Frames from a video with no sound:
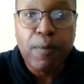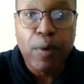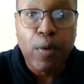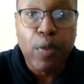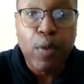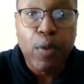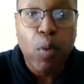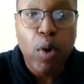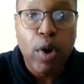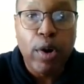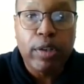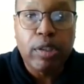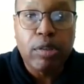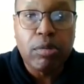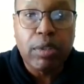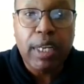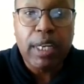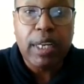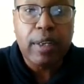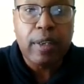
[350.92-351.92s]
for the work
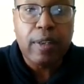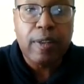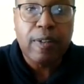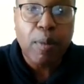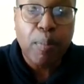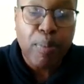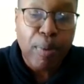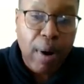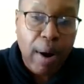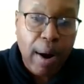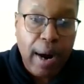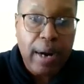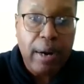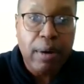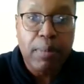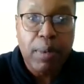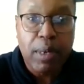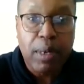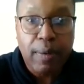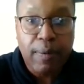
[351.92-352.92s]
you did the
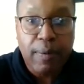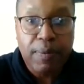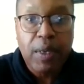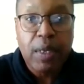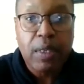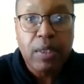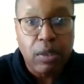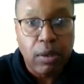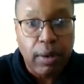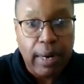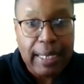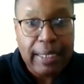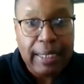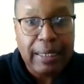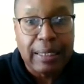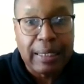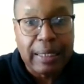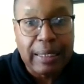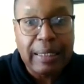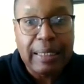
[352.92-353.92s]
prior month. So
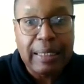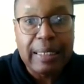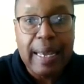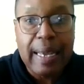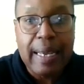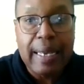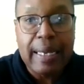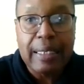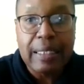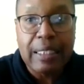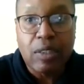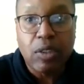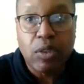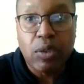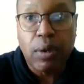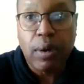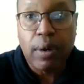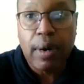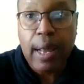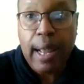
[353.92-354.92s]
that's 60 days that
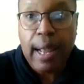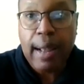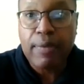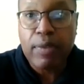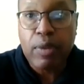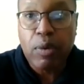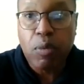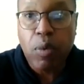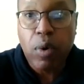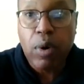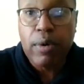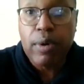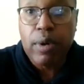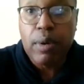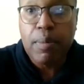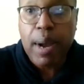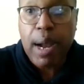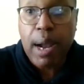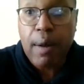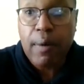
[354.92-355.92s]
you're going to have to worry
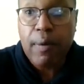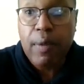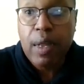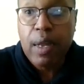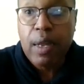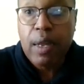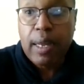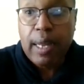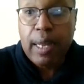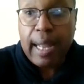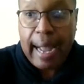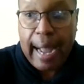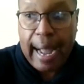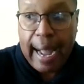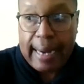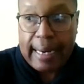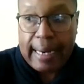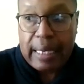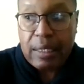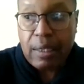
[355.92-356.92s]
about.
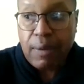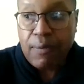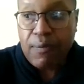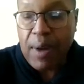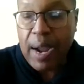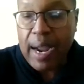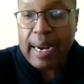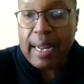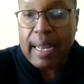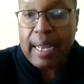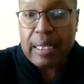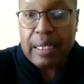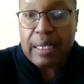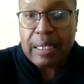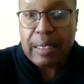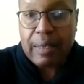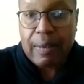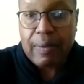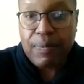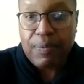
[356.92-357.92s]
I need to
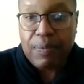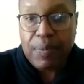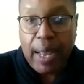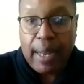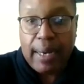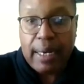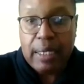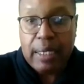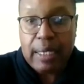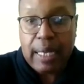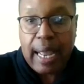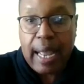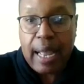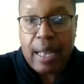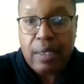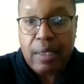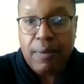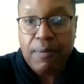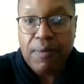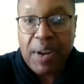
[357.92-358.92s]
finance it. I need to
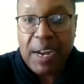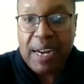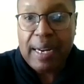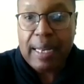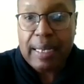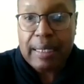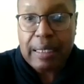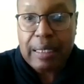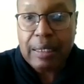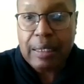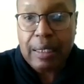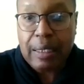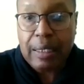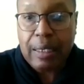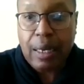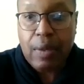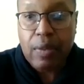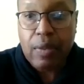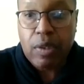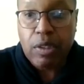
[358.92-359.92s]
have some finances
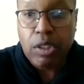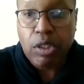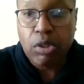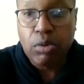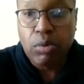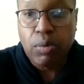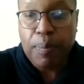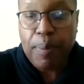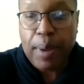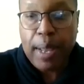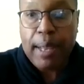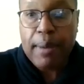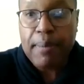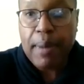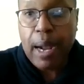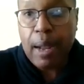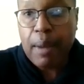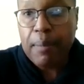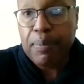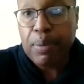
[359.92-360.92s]
together to pay
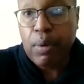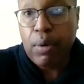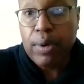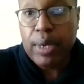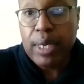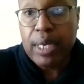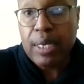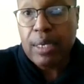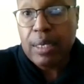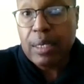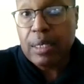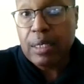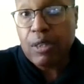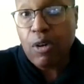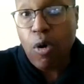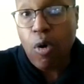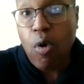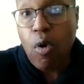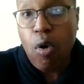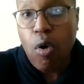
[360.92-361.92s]
my employees
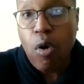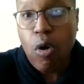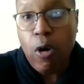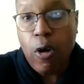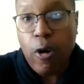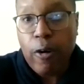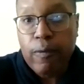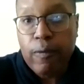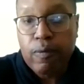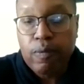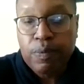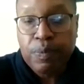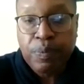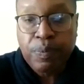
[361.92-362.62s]
or